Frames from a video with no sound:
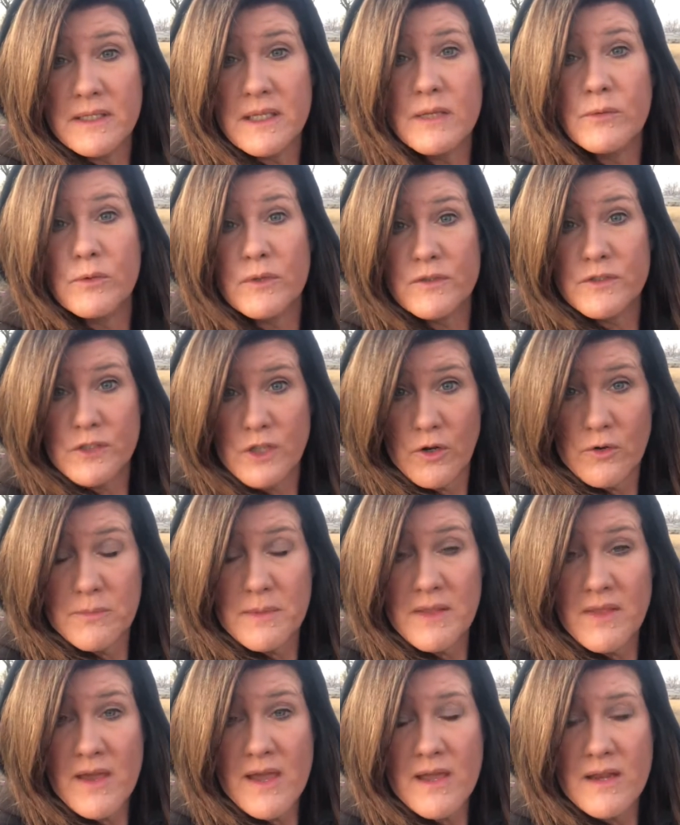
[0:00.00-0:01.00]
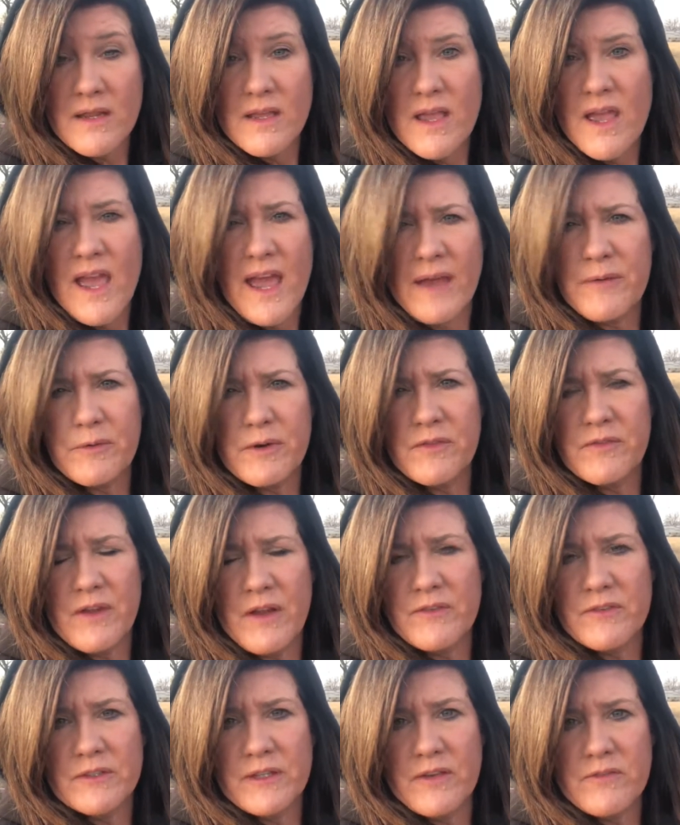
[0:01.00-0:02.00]
He would have shown me that and would have
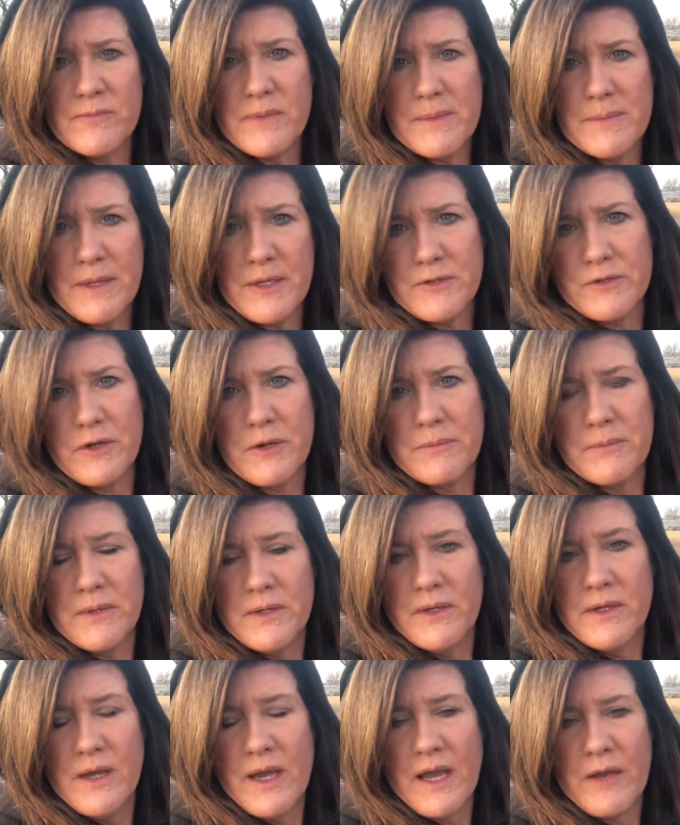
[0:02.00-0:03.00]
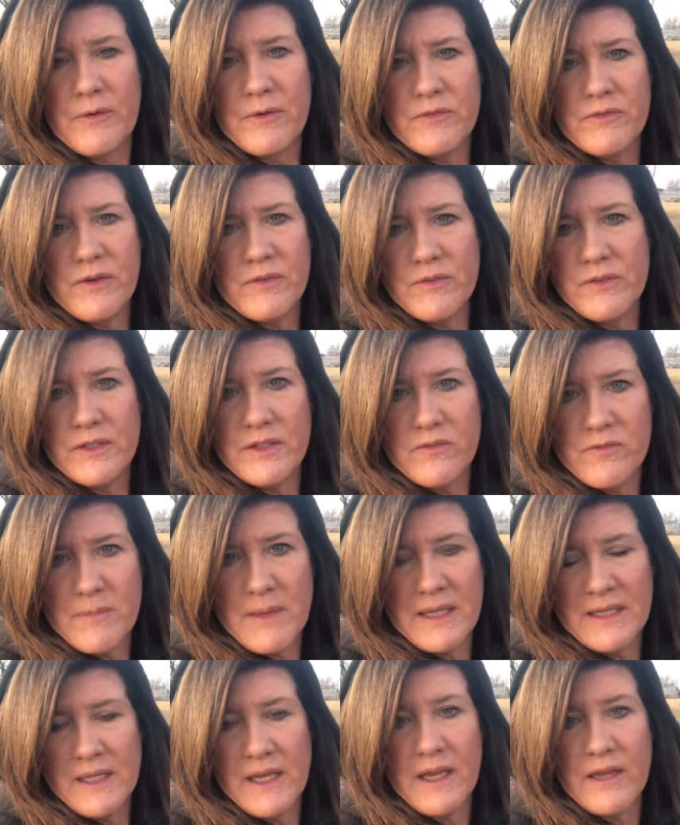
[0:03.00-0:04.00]
never left my bedroom. I would have never lived
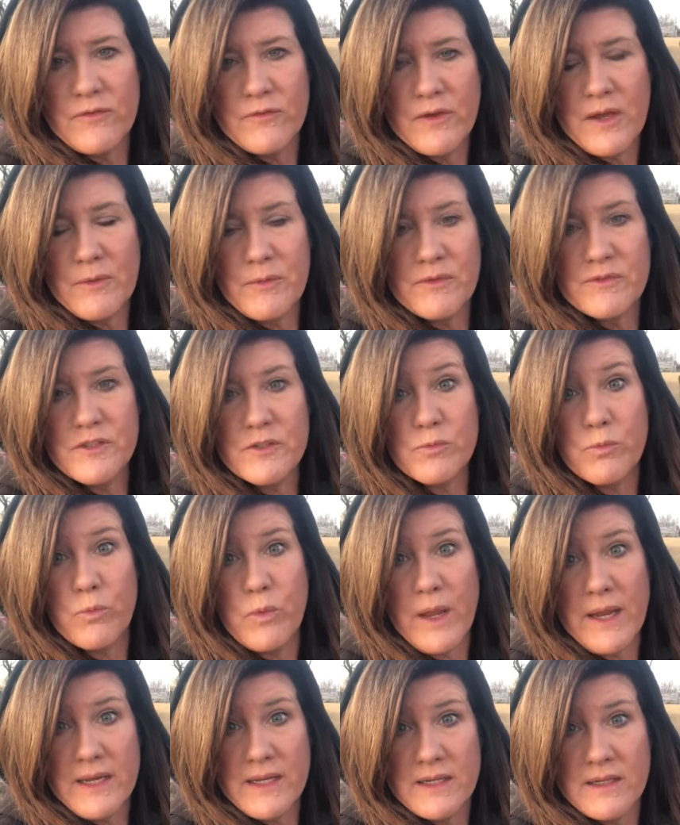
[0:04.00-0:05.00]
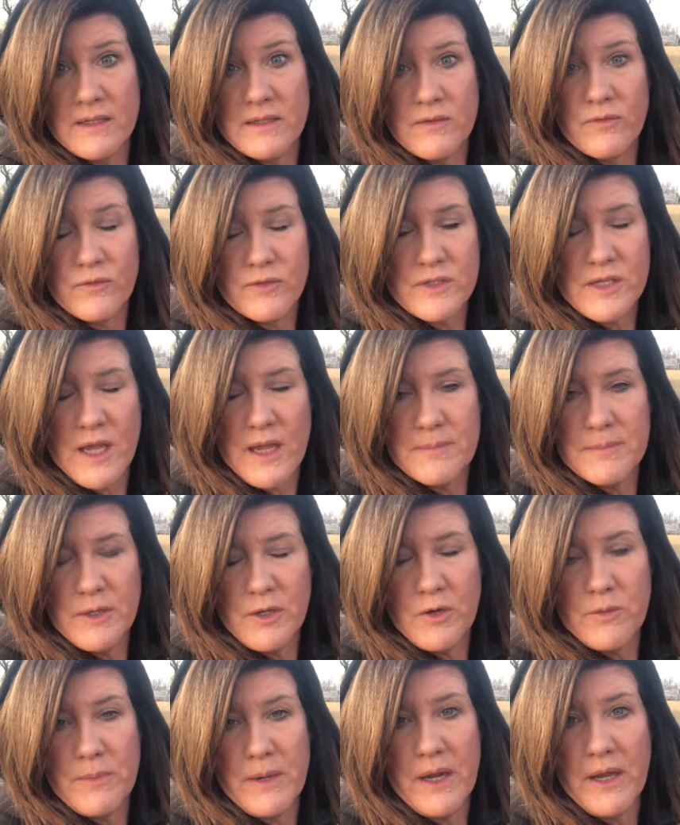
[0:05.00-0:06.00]
my life. I would have just waited for time to
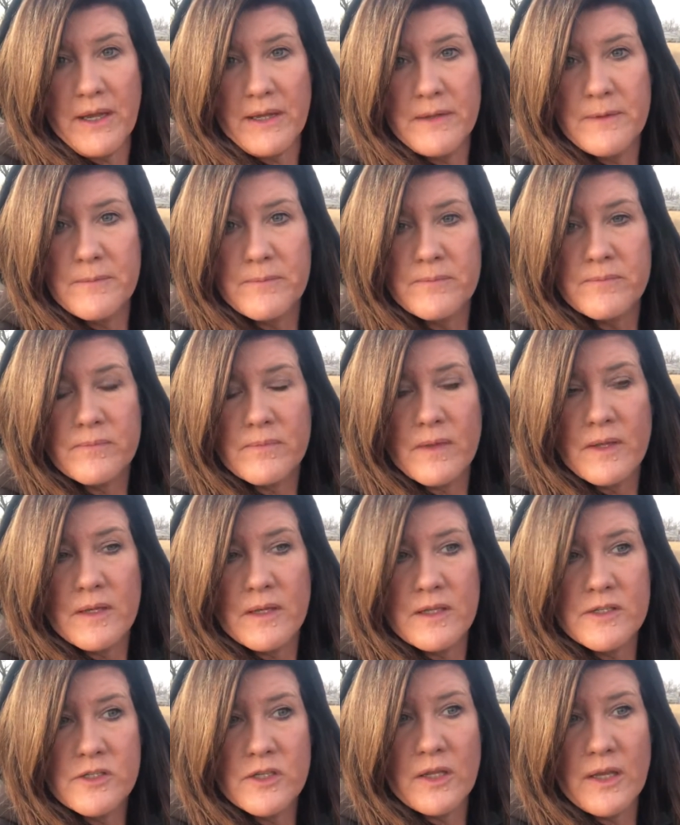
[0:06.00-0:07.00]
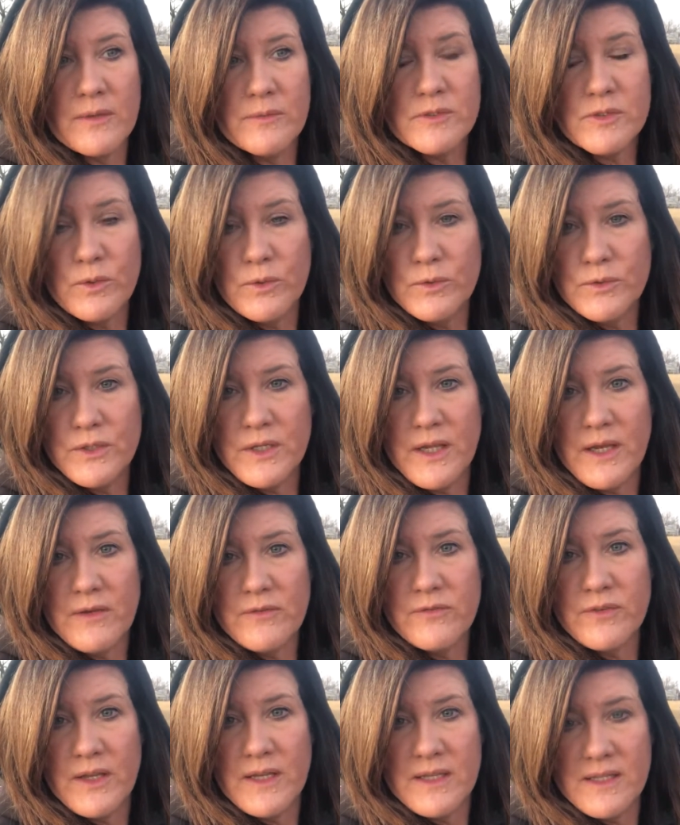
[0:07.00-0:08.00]
go by until I was old
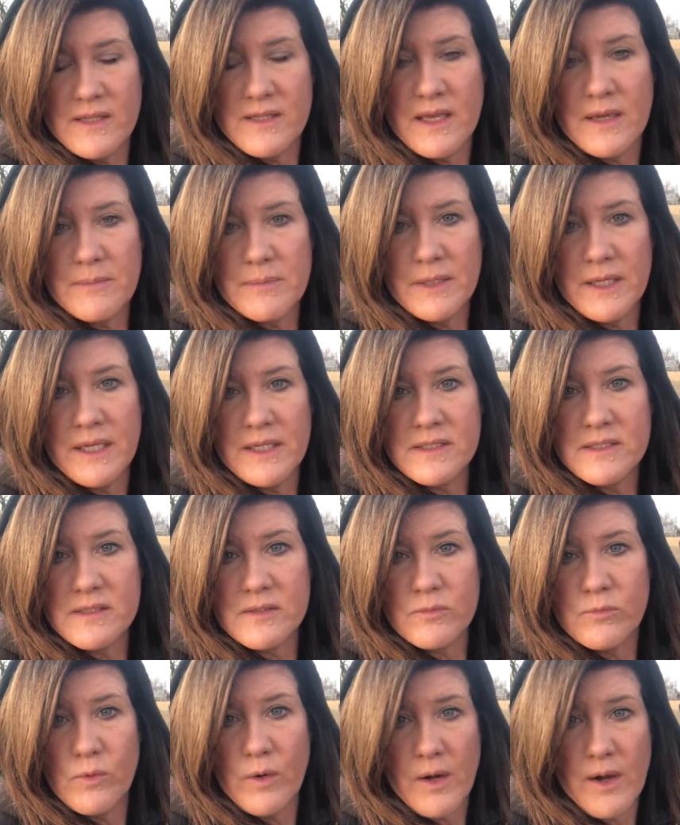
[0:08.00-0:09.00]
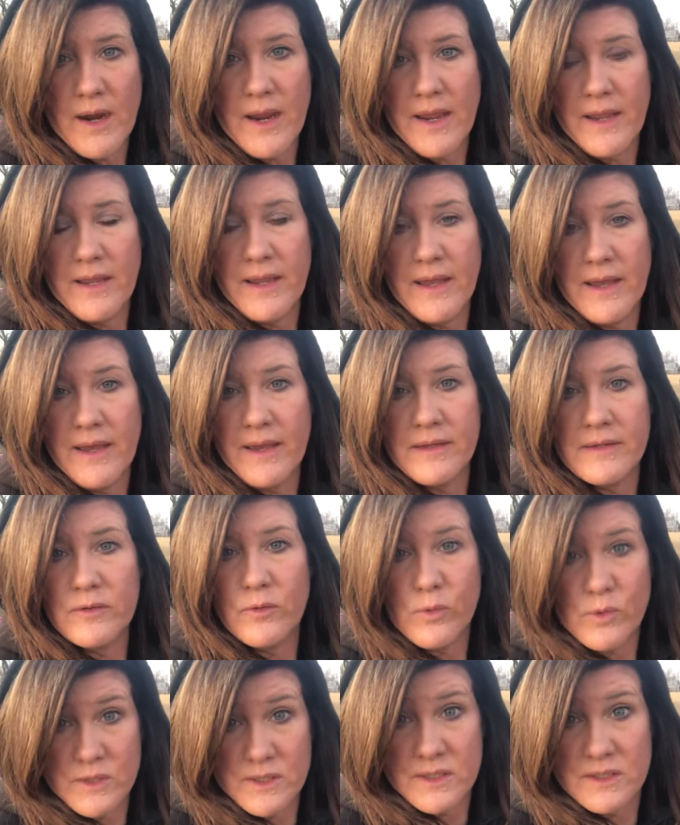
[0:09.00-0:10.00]
enough and in that place where I had
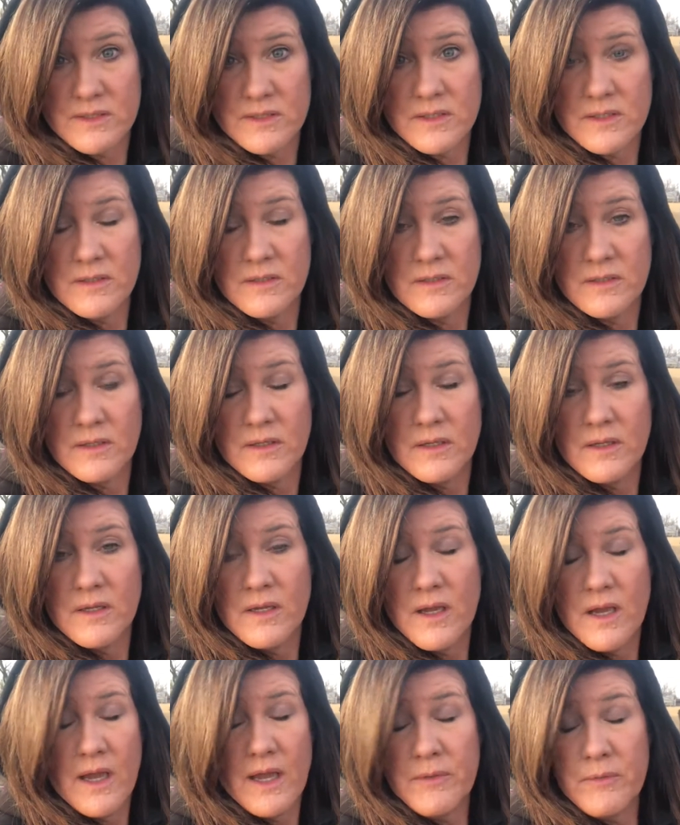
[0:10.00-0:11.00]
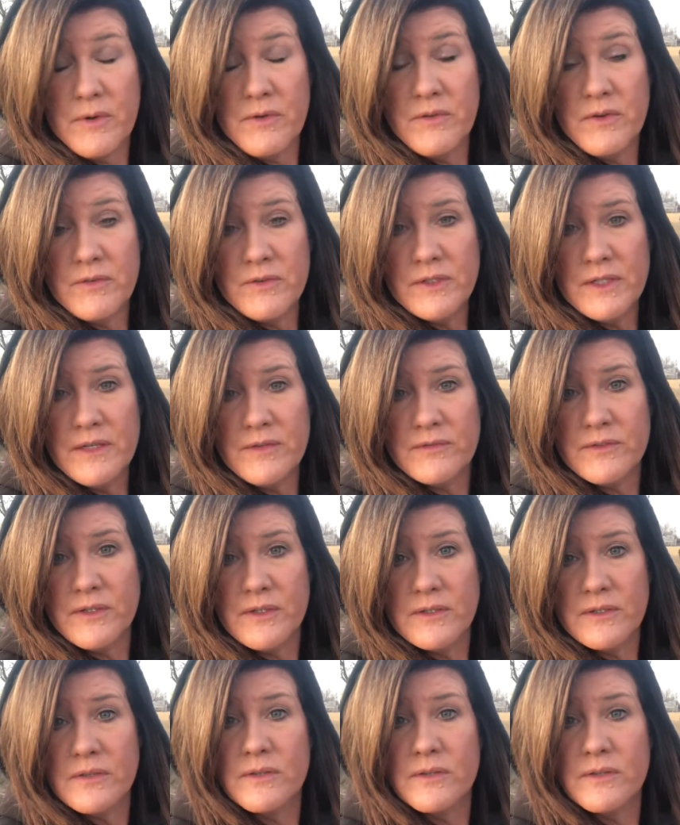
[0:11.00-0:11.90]
horses. I would have never lived.